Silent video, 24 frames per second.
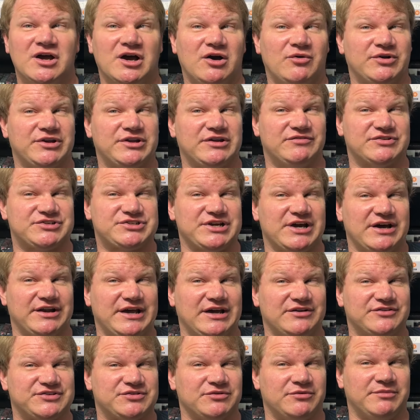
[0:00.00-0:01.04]
I want to give a shout
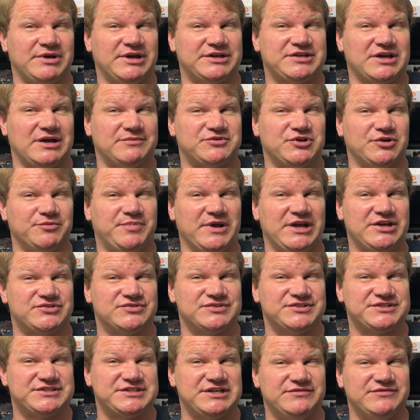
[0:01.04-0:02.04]
out to some of my top tier patrons,